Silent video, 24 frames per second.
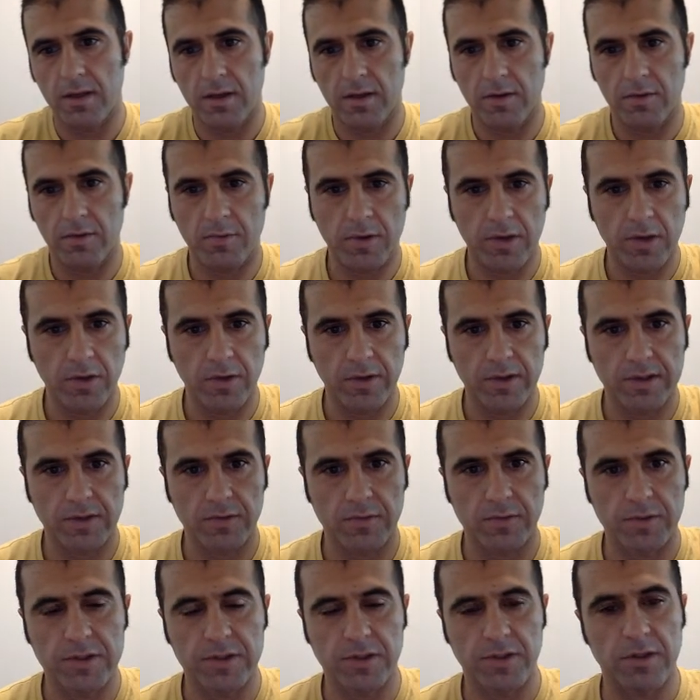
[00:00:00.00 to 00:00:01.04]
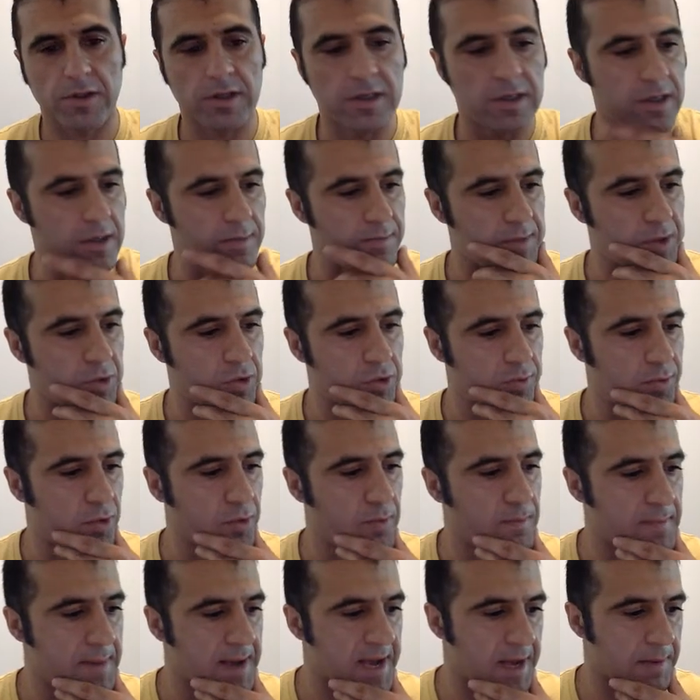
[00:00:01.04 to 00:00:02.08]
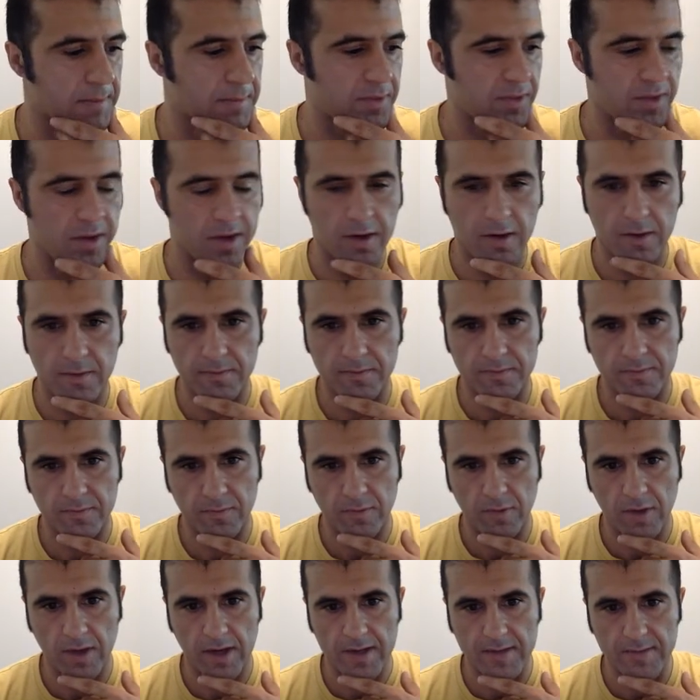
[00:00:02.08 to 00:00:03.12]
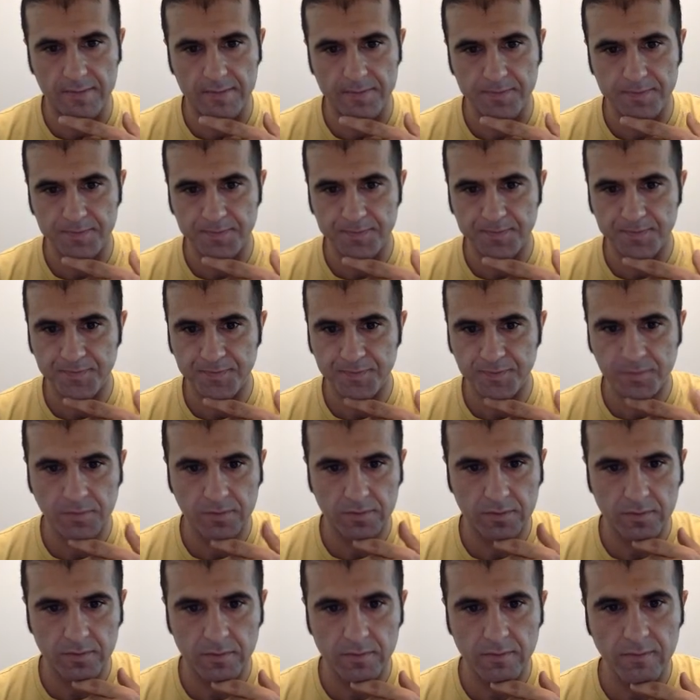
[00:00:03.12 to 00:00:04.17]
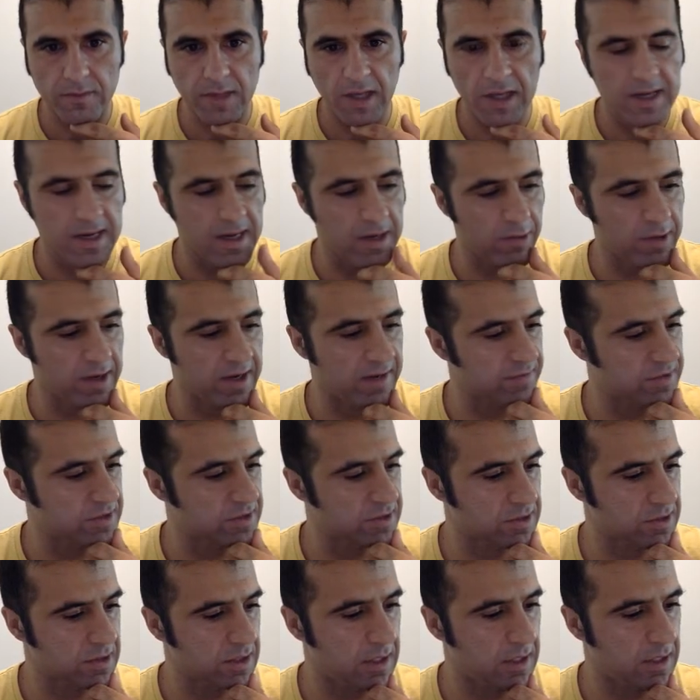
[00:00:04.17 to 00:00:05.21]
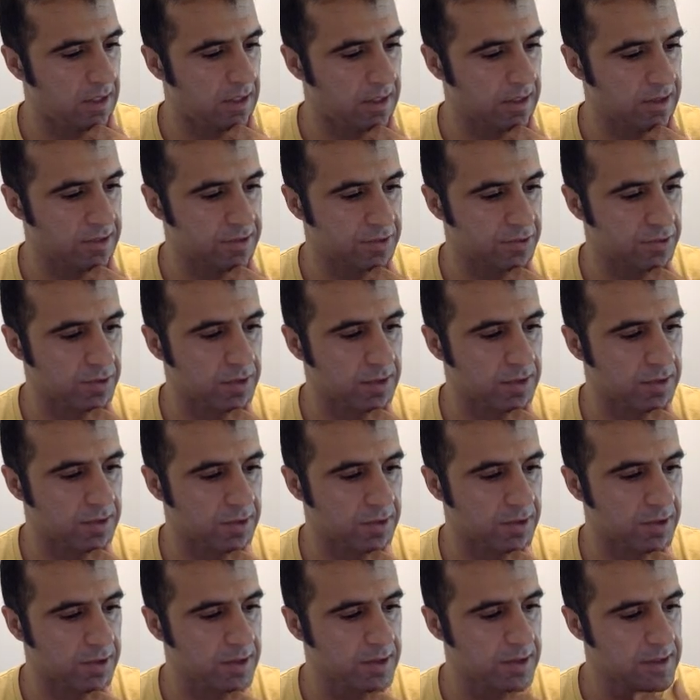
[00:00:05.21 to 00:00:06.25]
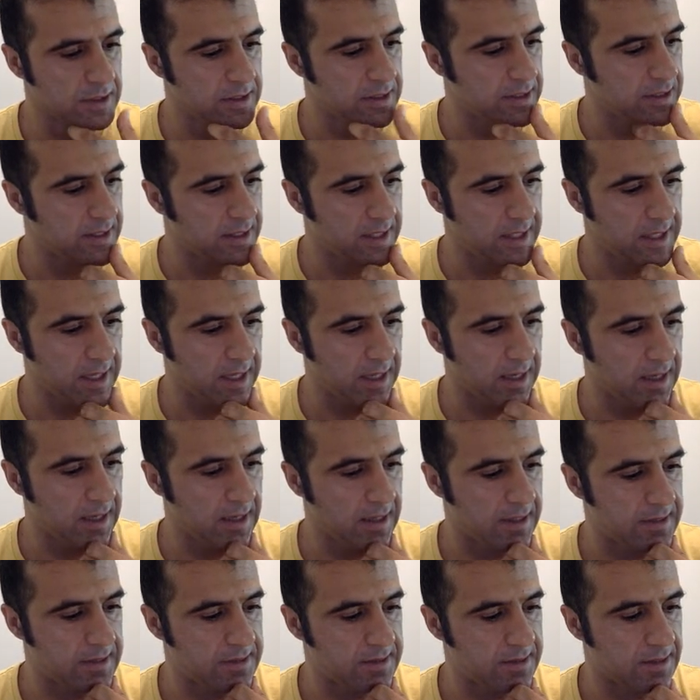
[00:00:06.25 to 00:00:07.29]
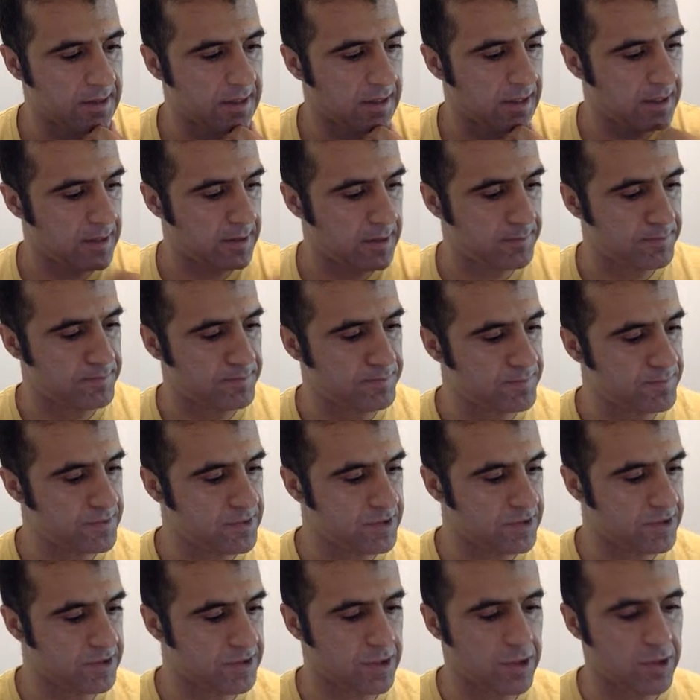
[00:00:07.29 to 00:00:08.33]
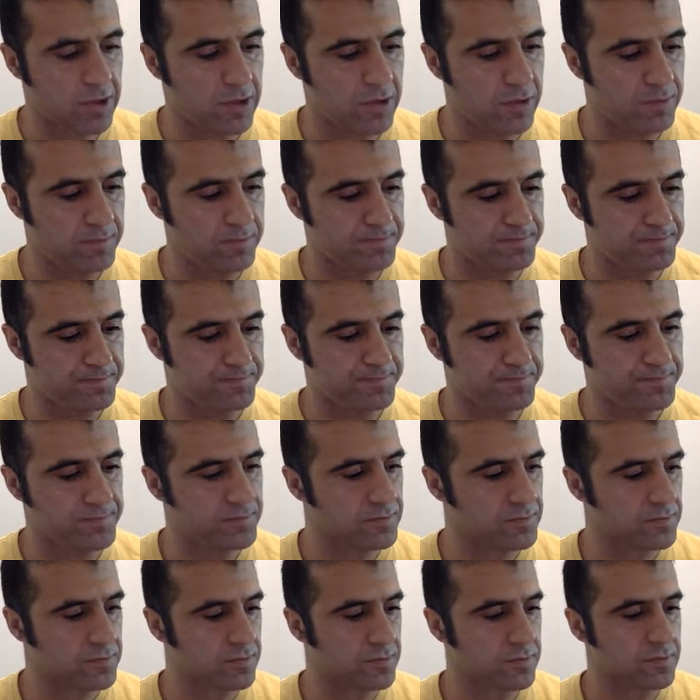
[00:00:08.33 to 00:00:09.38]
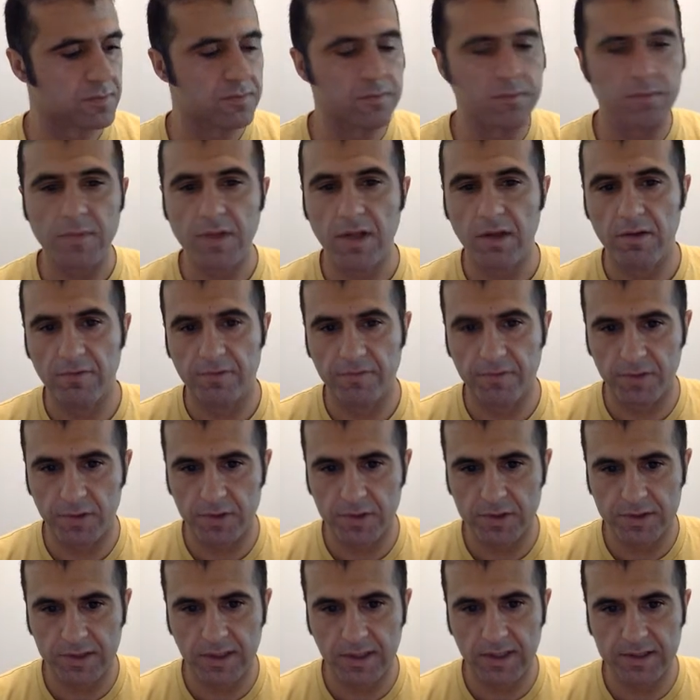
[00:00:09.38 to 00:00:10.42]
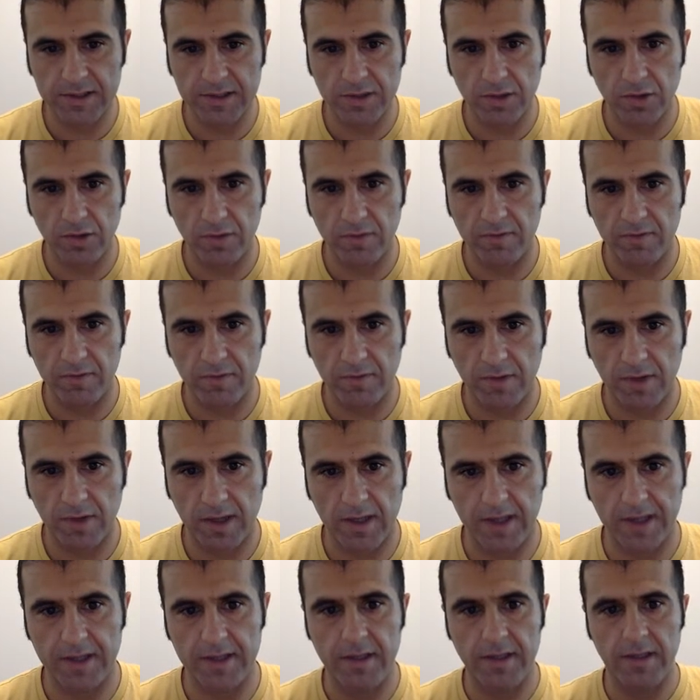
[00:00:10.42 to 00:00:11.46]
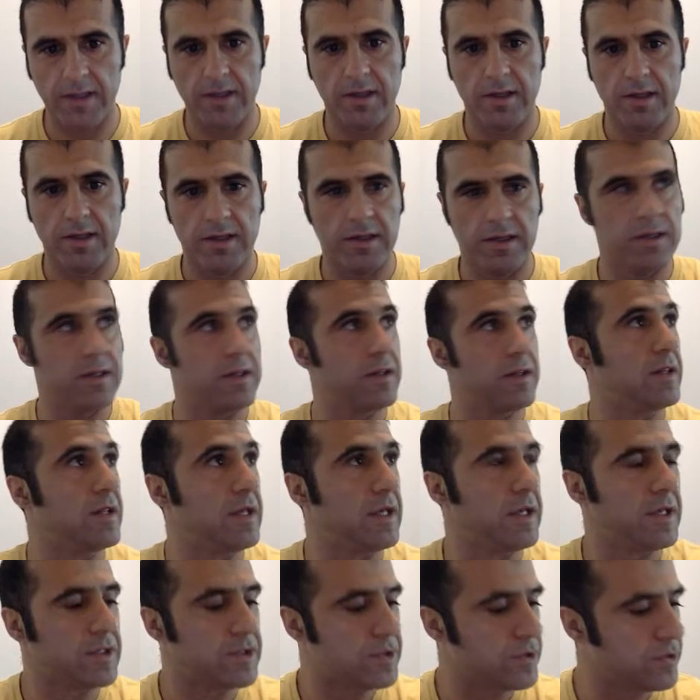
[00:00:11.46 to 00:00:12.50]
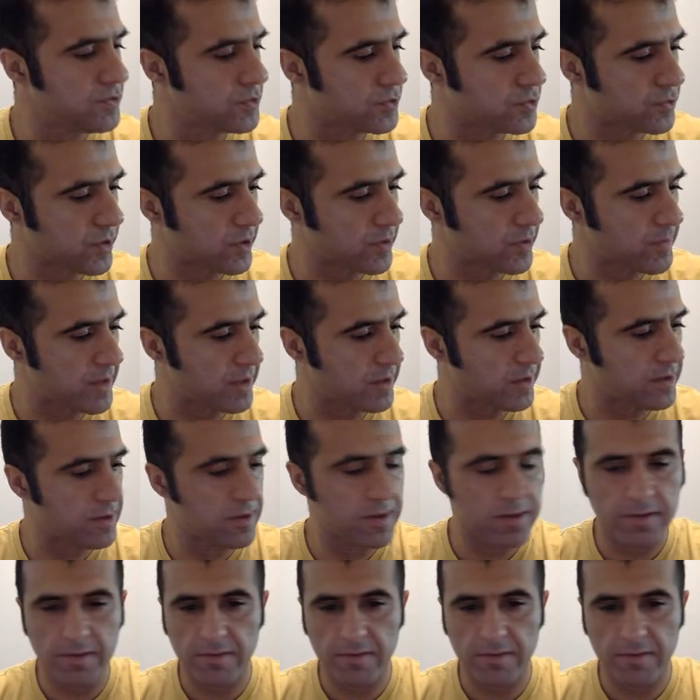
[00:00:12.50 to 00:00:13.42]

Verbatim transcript: we're going to return an immutable map there, right? And now we have this uh, constructor. And um, so first let's override the toString method,